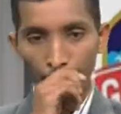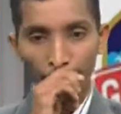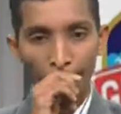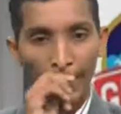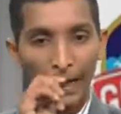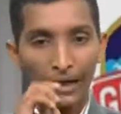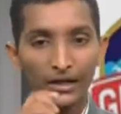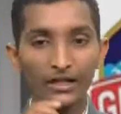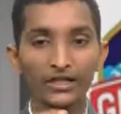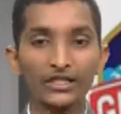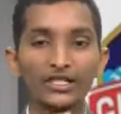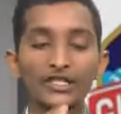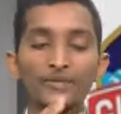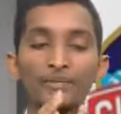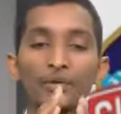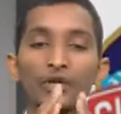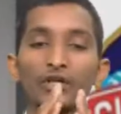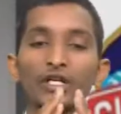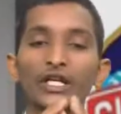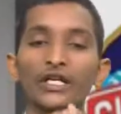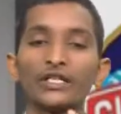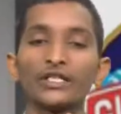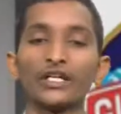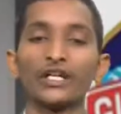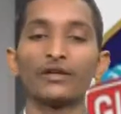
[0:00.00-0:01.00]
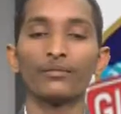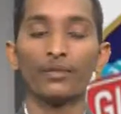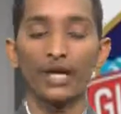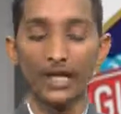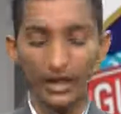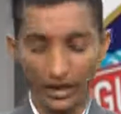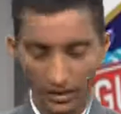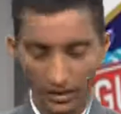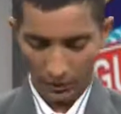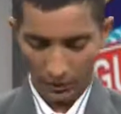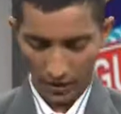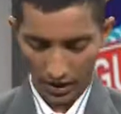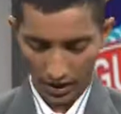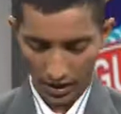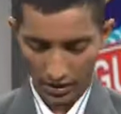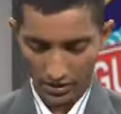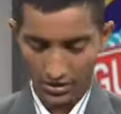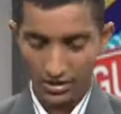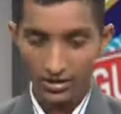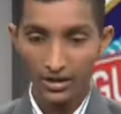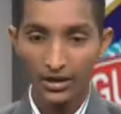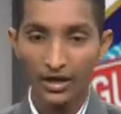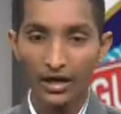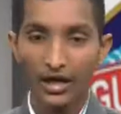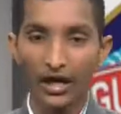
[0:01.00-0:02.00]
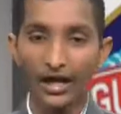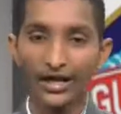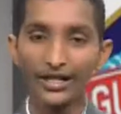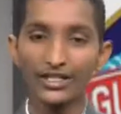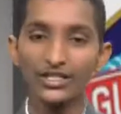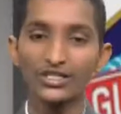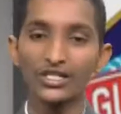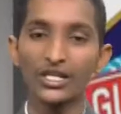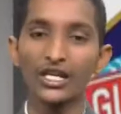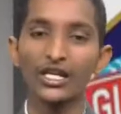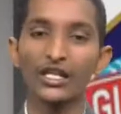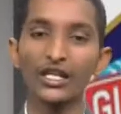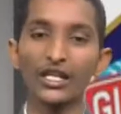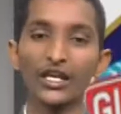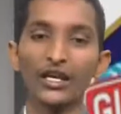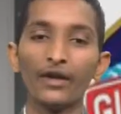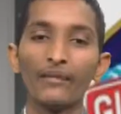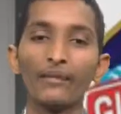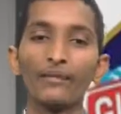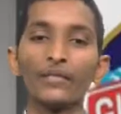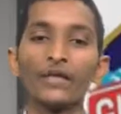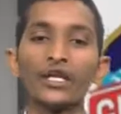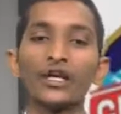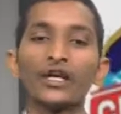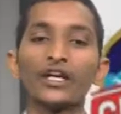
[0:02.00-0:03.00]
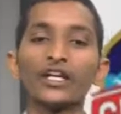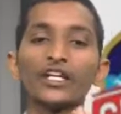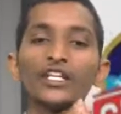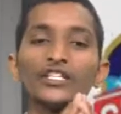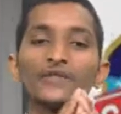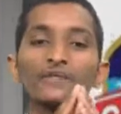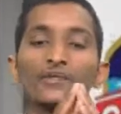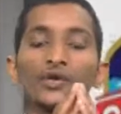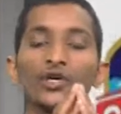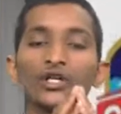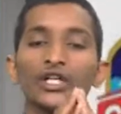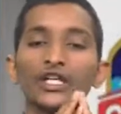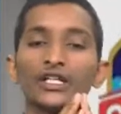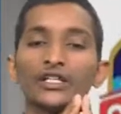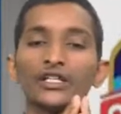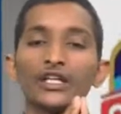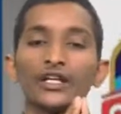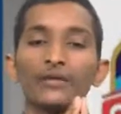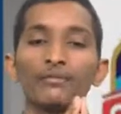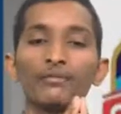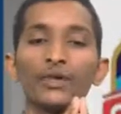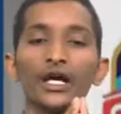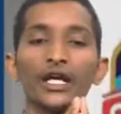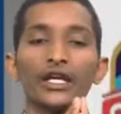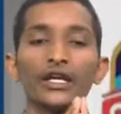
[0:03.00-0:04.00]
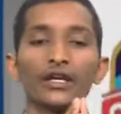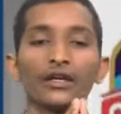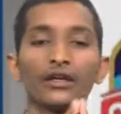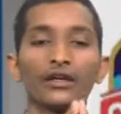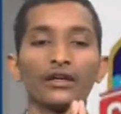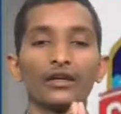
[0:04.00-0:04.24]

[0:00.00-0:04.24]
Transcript: and it is protected by cage. Additionally, it is protected by